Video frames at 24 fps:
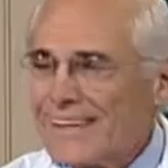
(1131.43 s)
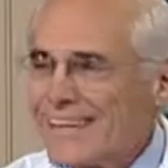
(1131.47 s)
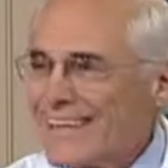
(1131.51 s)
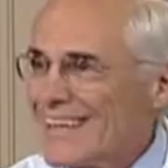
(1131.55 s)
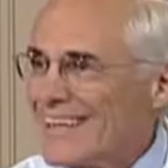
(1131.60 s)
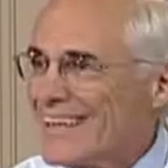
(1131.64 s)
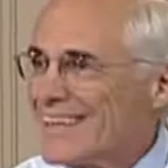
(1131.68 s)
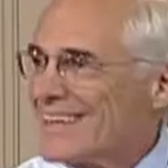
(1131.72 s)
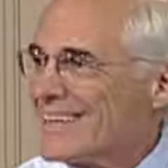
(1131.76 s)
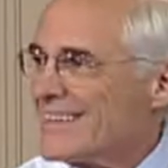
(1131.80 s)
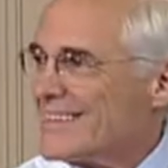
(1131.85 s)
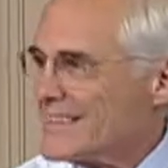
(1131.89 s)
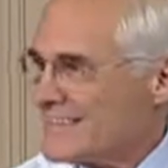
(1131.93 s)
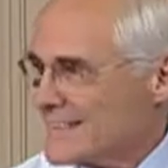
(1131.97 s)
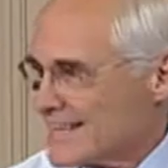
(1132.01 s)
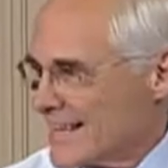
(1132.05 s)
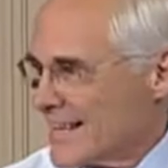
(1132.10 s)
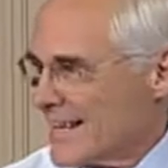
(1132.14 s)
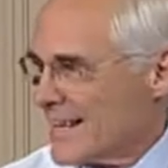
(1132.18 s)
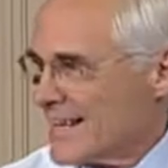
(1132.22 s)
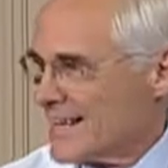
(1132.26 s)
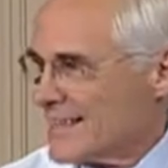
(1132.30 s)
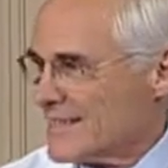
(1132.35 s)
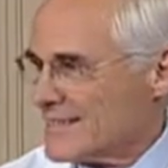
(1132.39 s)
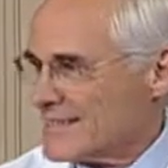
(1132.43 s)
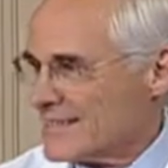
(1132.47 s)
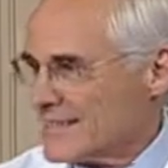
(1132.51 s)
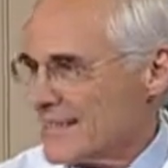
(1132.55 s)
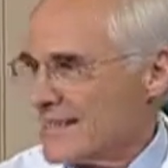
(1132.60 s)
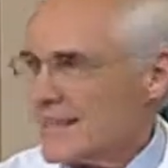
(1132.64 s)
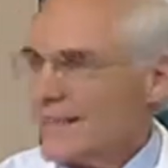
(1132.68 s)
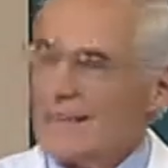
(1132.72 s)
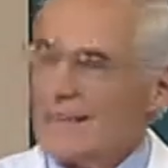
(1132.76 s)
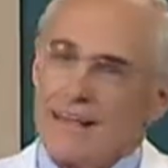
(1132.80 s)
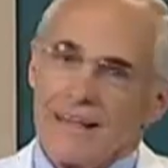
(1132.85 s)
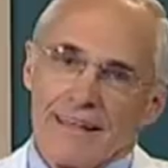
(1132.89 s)
In this case,
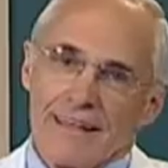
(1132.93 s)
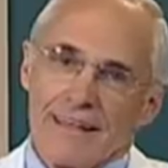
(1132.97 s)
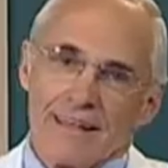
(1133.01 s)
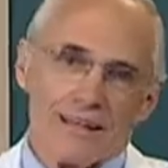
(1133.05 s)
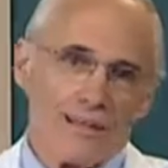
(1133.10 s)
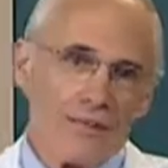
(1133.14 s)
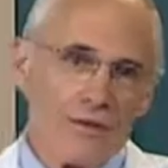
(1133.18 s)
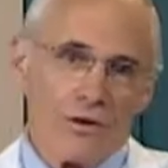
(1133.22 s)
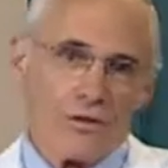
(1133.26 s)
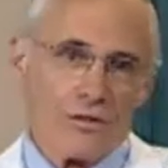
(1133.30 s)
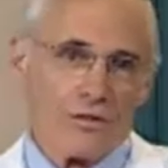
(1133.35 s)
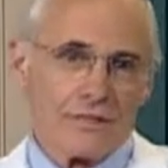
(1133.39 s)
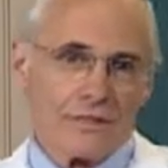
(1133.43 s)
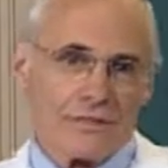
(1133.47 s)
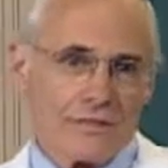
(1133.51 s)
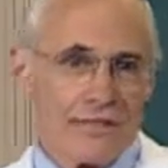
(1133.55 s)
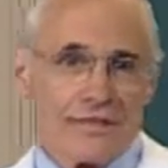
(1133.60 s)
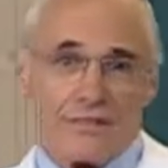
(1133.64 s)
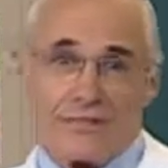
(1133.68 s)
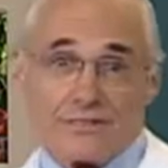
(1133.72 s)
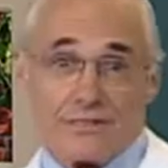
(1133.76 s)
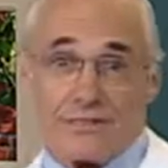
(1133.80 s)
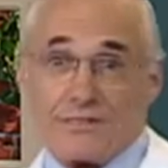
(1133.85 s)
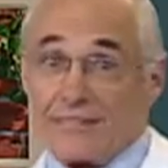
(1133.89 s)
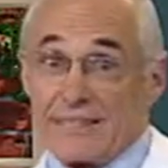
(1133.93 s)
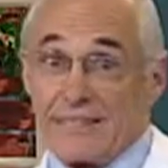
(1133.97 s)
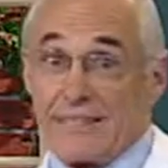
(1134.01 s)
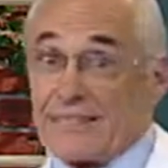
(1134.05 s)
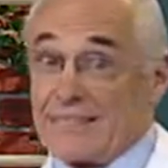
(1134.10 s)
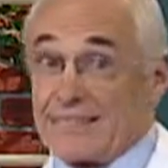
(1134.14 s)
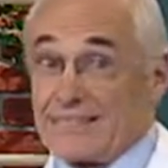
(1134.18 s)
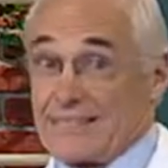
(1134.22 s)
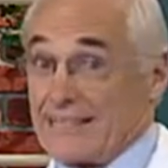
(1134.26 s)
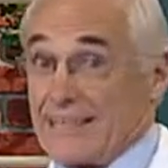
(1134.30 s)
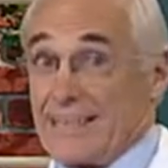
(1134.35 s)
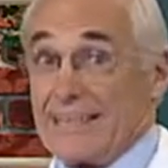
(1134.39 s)
the clonal cells
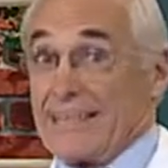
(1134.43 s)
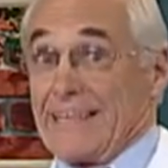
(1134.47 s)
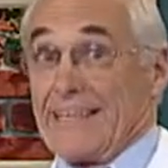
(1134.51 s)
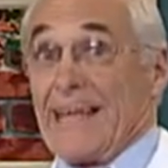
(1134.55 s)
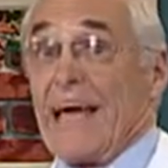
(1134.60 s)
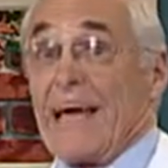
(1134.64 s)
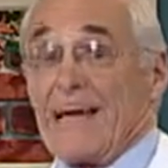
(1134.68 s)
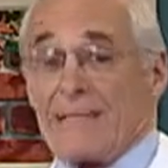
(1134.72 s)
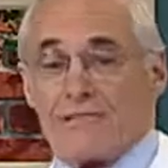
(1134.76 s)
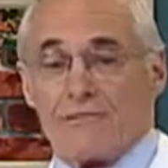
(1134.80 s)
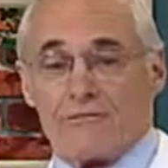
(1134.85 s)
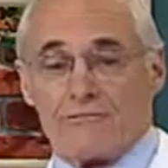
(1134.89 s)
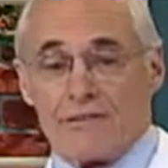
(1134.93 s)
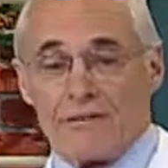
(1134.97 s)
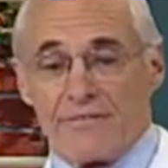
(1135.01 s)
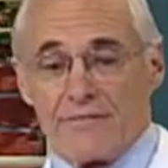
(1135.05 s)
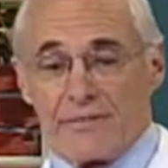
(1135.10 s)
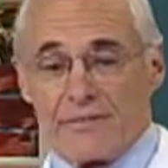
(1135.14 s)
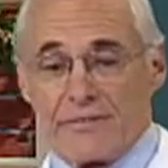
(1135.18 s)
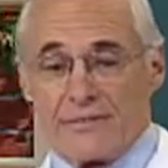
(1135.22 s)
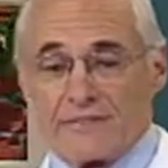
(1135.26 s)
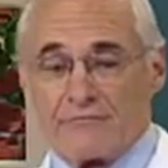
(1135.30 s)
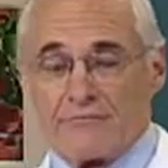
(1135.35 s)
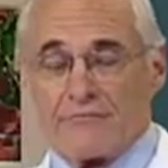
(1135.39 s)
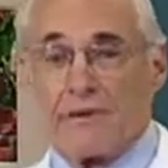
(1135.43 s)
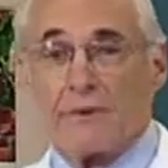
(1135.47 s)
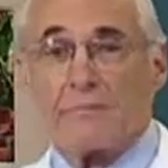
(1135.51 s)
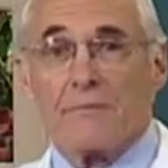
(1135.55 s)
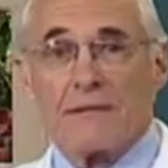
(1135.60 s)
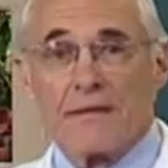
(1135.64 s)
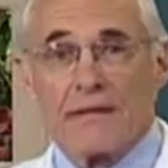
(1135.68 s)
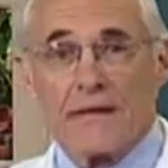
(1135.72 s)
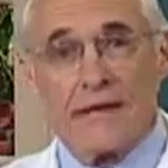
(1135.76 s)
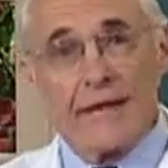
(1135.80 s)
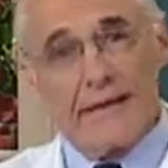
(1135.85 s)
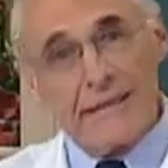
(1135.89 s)
are saying, yeah, terrific, let's
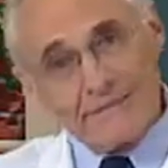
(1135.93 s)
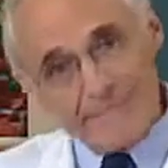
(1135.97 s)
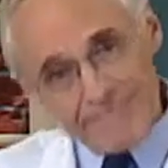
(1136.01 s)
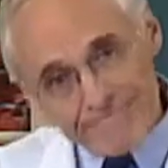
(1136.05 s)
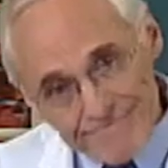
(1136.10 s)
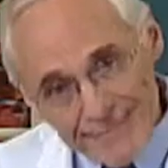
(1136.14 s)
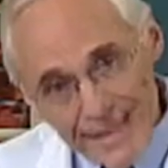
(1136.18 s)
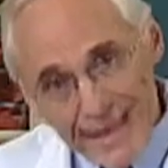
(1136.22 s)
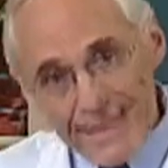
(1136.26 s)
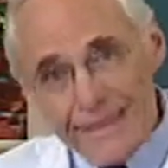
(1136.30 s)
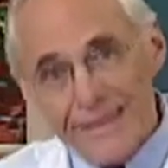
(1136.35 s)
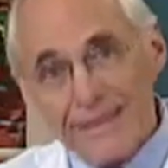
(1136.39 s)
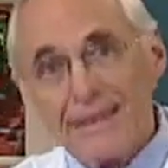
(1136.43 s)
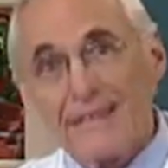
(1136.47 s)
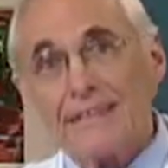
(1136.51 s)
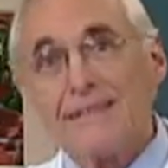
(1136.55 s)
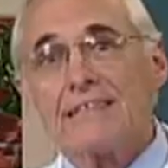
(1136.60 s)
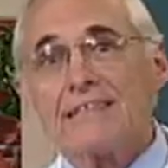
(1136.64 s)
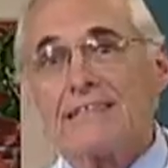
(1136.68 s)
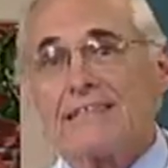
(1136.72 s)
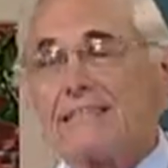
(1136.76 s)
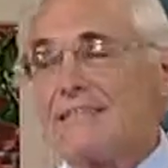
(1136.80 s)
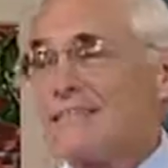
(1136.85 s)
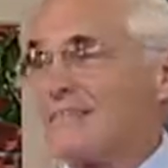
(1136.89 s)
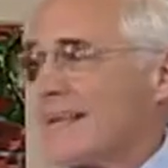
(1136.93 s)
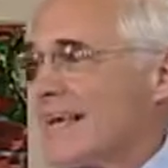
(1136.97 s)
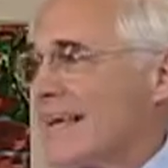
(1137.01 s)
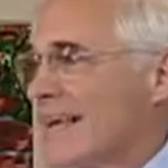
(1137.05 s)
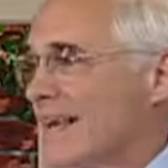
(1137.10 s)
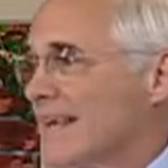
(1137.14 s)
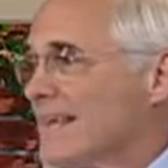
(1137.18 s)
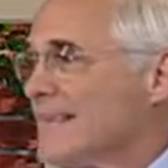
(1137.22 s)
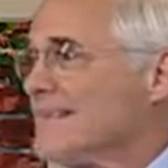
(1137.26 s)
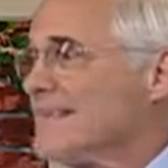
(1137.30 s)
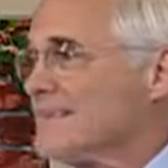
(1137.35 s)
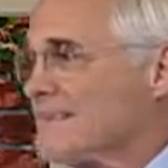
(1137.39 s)
replicate, and they'll listen to
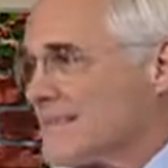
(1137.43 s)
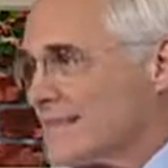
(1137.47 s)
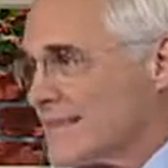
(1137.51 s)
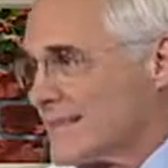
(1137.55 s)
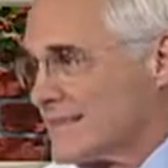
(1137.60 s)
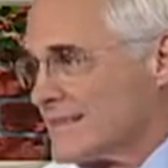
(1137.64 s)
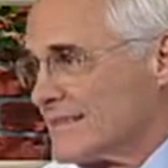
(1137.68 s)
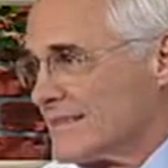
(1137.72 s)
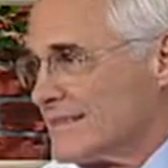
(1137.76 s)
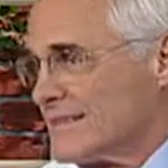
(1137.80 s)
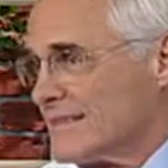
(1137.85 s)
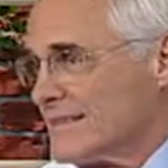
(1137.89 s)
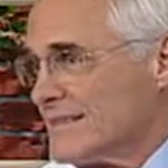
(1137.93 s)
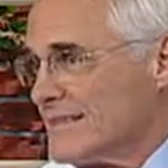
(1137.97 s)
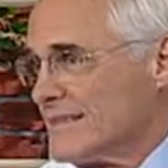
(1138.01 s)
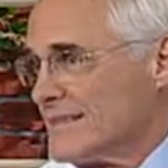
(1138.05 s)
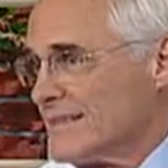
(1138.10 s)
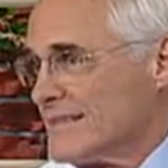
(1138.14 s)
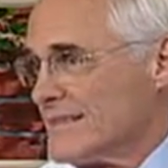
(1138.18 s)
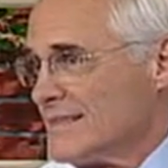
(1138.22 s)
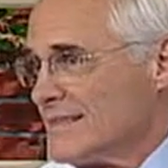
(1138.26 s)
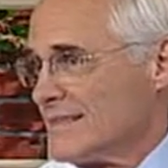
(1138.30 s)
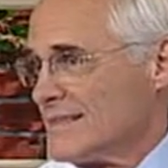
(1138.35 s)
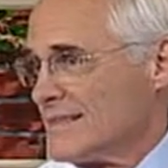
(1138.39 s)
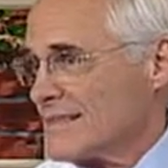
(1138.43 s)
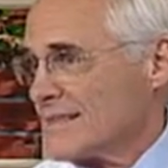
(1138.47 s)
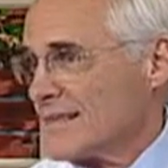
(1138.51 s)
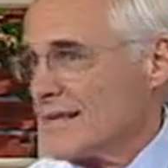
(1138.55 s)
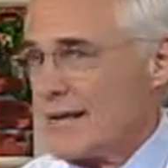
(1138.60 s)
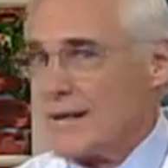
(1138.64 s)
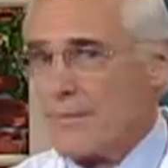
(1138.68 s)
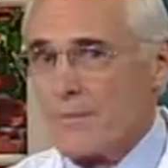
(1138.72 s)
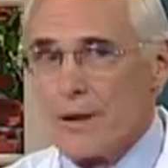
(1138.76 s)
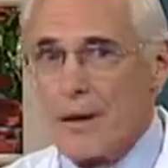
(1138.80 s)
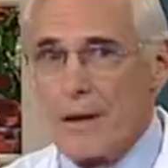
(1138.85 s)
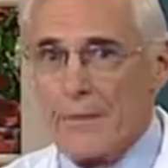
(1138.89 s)
any signal to
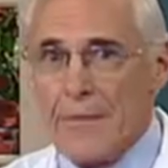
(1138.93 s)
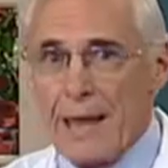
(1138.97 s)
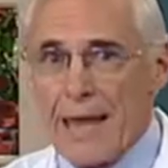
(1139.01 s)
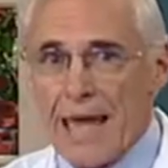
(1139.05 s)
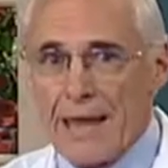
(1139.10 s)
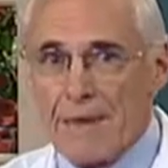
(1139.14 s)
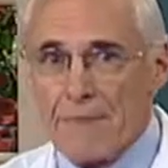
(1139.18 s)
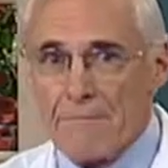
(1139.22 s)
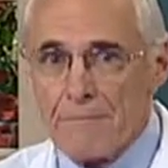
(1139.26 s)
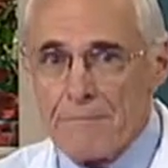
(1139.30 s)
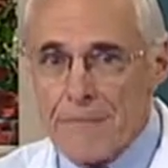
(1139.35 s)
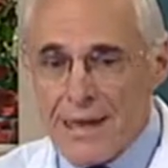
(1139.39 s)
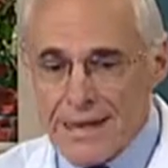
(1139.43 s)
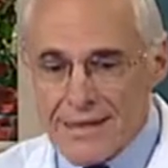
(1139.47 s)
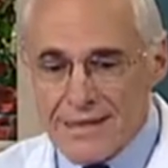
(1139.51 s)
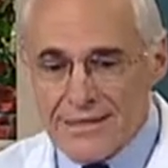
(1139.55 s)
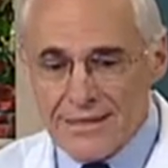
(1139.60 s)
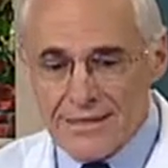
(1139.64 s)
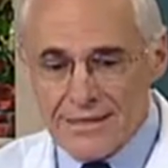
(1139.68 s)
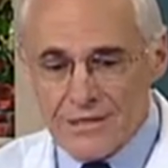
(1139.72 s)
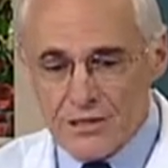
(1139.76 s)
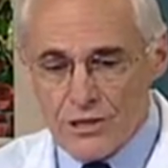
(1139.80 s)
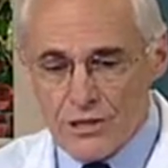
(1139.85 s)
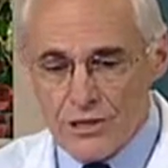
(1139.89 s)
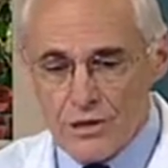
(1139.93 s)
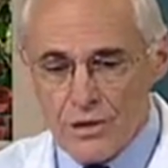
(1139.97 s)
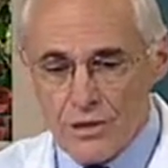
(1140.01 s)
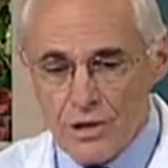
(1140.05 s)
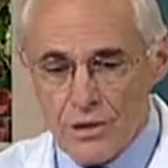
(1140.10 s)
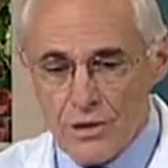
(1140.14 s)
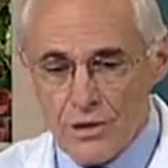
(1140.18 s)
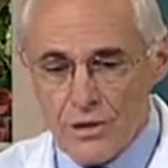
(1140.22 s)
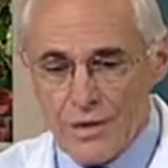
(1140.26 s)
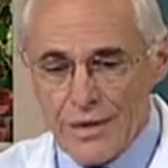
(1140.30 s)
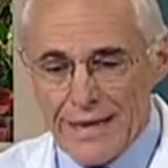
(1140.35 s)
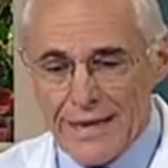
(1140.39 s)
come up and make this
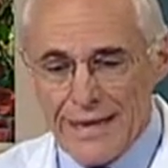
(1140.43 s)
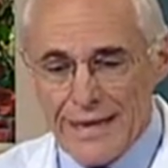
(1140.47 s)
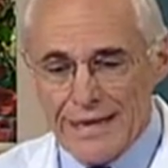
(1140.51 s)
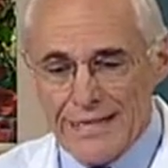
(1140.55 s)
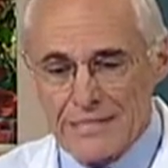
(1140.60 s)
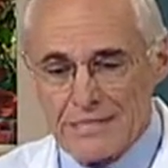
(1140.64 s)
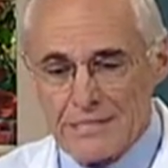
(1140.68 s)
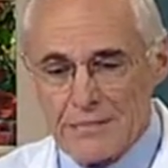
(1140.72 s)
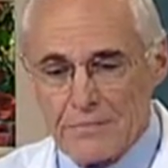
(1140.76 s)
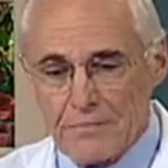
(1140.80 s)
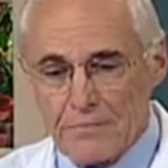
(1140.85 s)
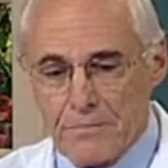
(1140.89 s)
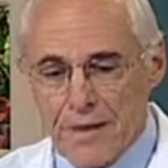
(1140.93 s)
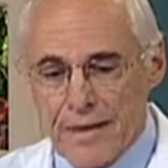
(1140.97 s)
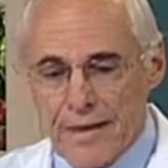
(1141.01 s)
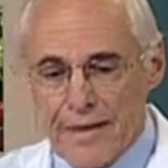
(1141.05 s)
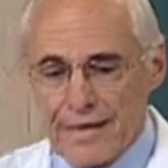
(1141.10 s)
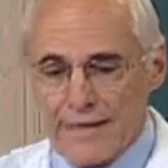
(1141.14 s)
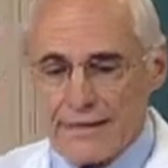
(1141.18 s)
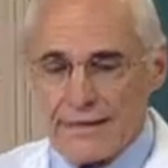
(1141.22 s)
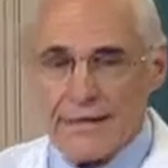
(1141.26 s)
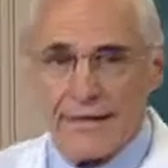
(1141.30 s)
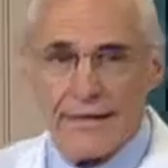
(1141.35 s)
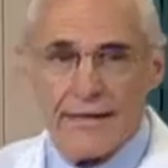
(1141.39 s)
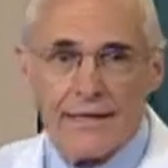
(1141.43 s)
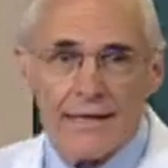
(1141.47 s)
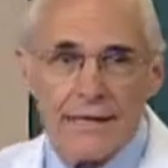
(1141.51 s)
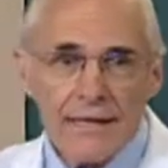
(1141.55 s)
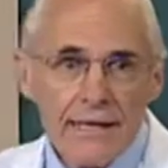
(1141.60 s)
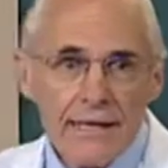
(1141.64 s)
clone expanded.